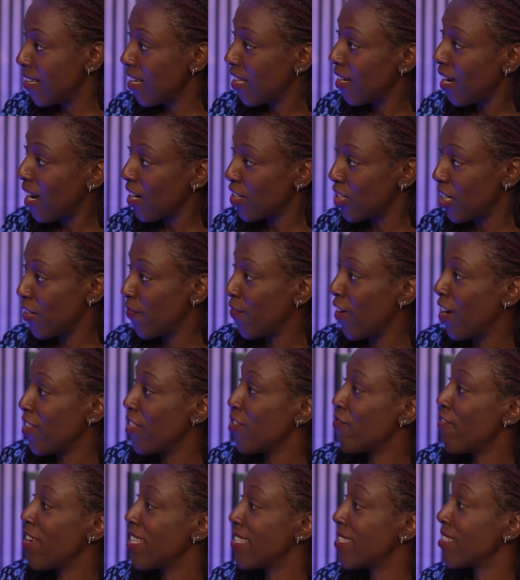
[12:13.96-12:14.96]
you'll actually find
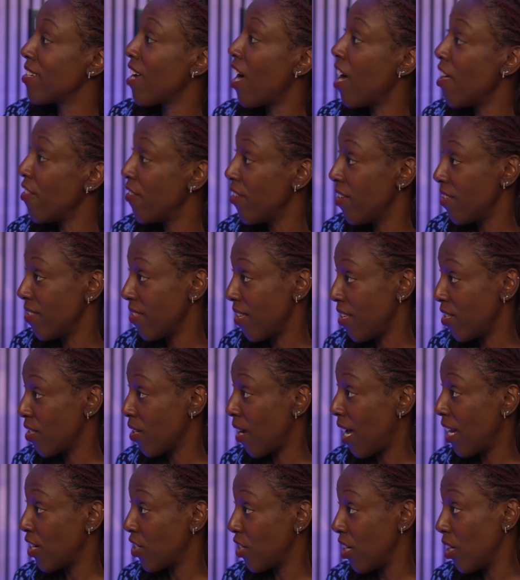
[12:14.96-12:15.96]
the risk to others is
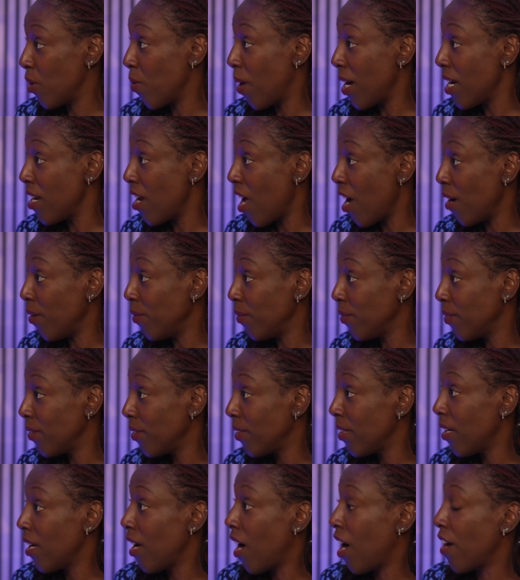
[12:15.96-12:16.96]
actually quite low.
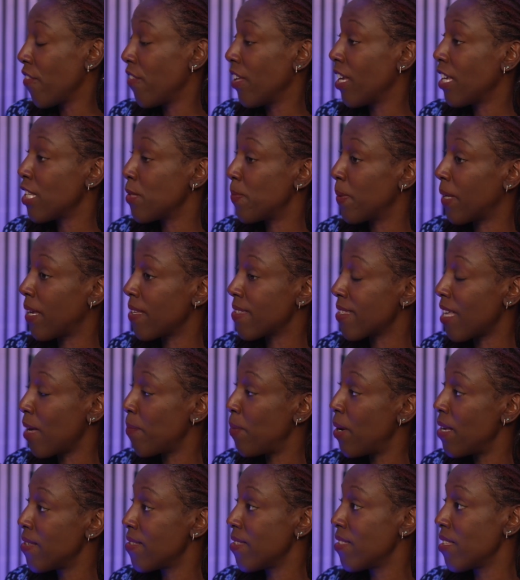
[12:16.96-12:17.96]
I think it's because that
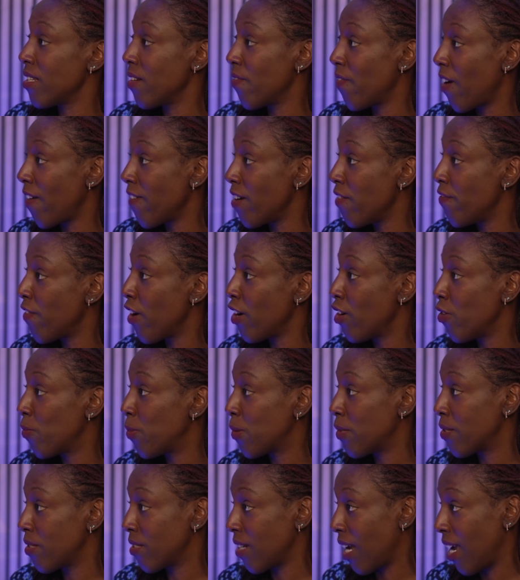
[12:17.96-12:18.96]
person's in a very
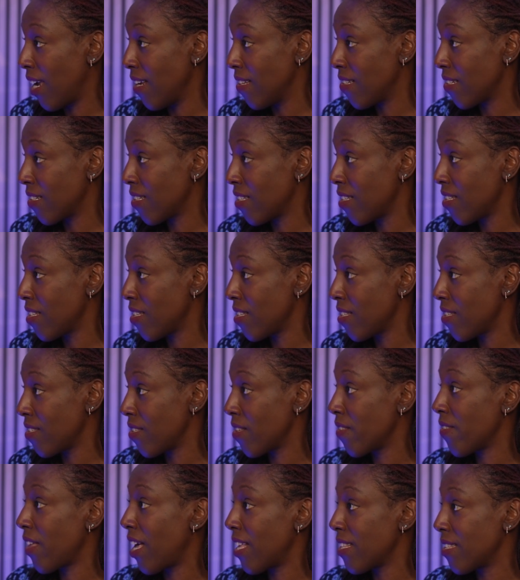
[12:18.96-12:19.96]
vulnerable state.
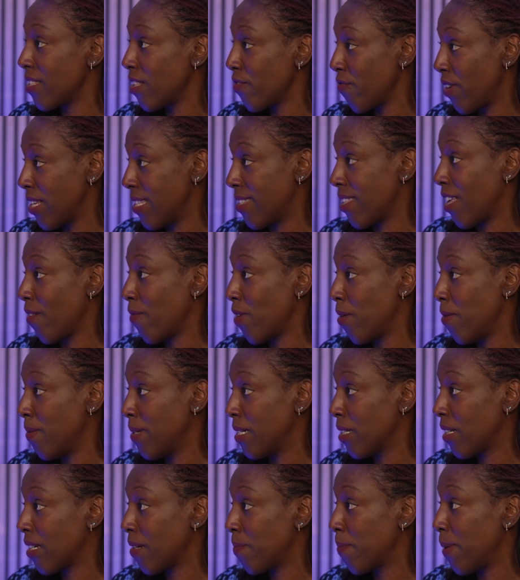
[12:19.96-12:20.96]
So that's the risk that
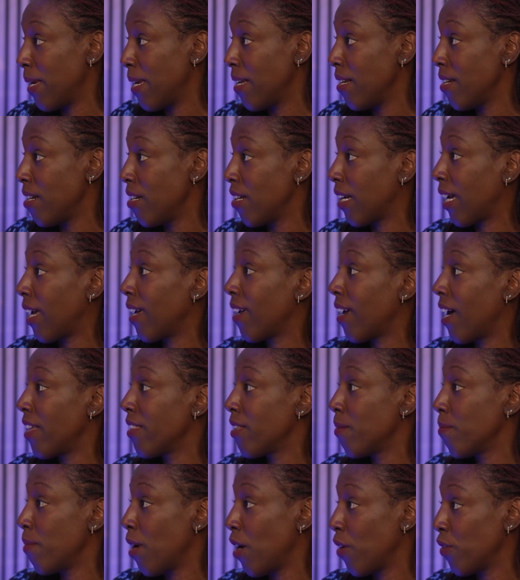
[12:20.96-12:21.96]
could be looking at
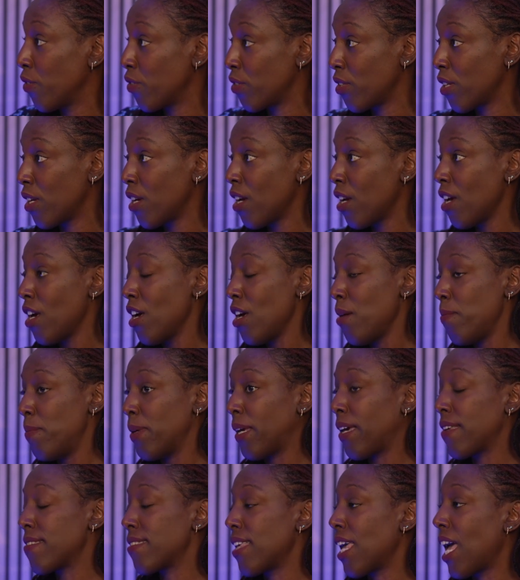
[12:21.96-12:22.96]
the most,
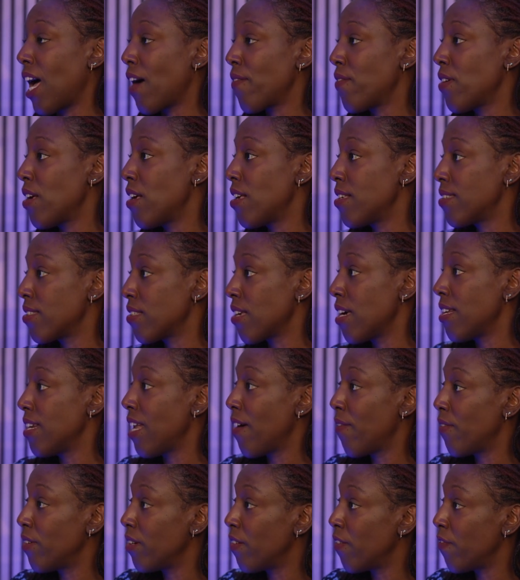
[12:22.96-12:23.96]
because they have a certain
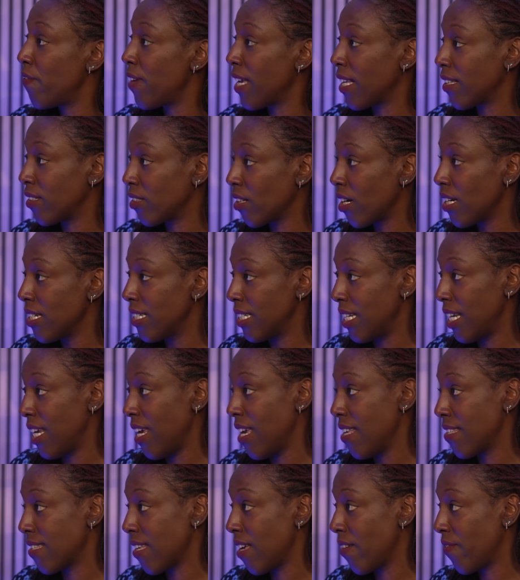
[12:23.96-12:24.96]
level of fixed
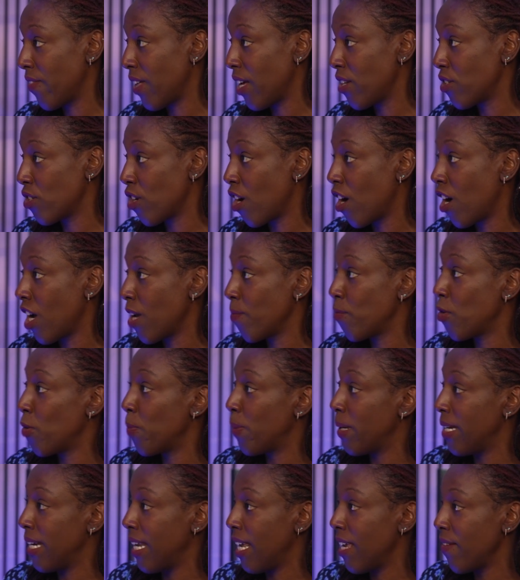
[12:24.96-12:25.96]
ideas of that time or
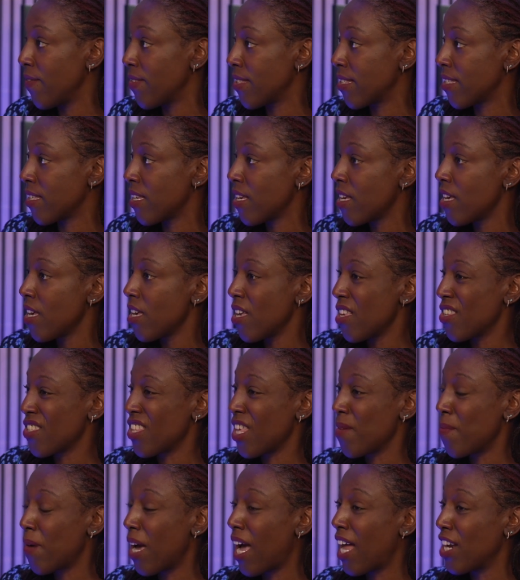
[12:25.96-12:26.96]
beliefs. So
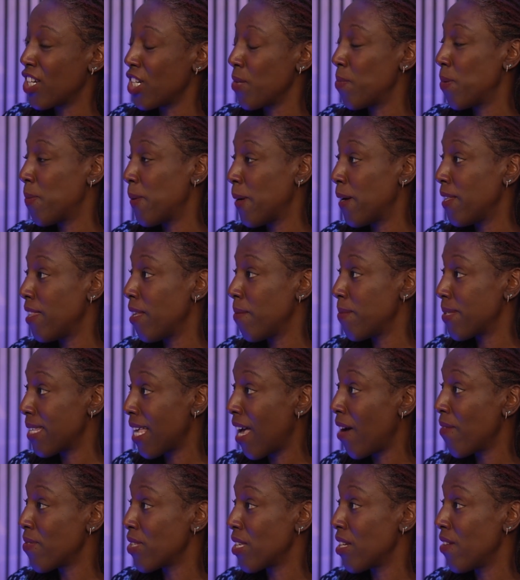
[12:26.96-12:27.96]
they might actually be putting
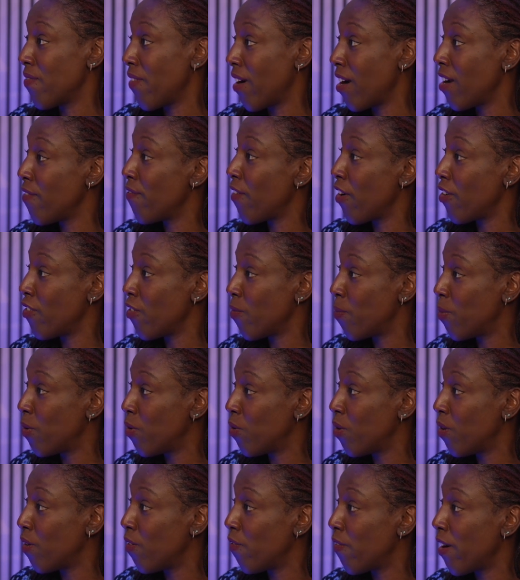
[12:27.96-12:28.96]
themselves in a very
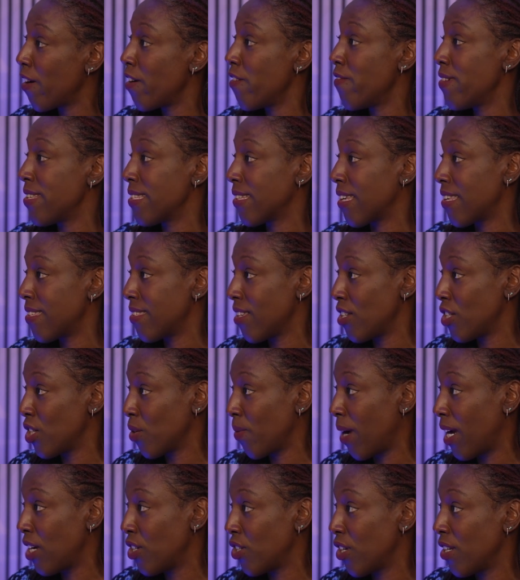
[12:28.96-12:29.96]
vulnerable or very risky
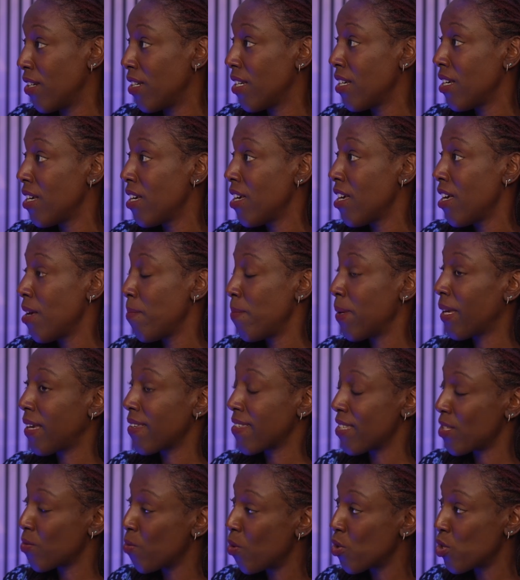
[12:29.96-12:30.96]
situation
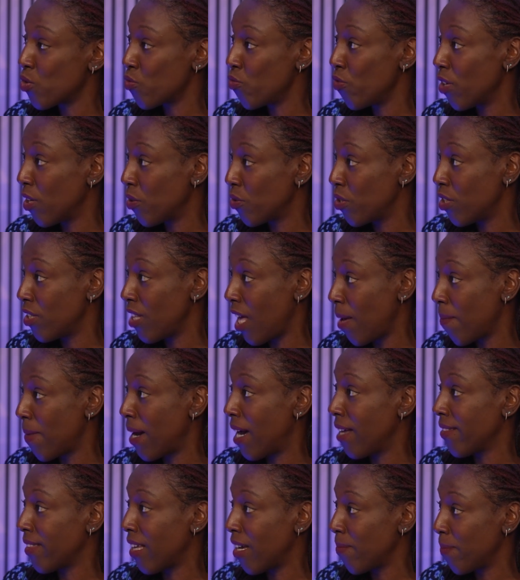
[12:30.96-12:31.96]
because it's what's real to them
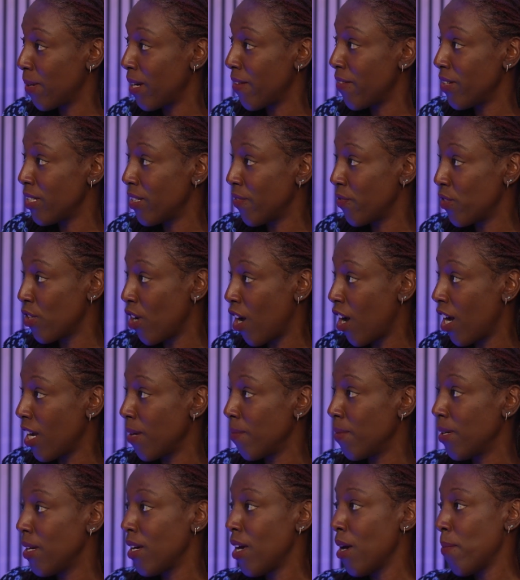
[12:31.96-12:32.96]
at that period of
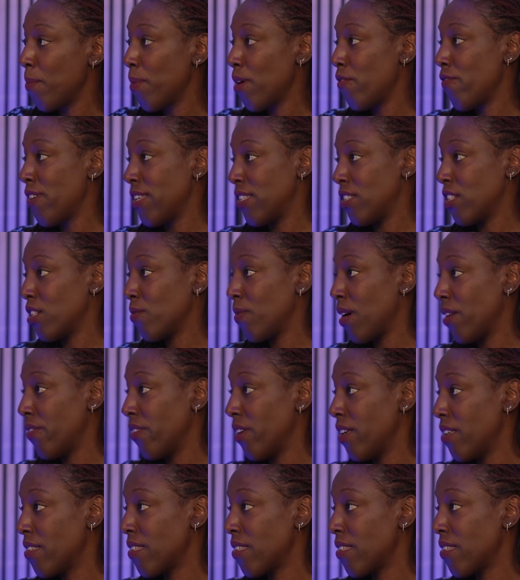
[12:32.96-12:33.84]
time. But risk to others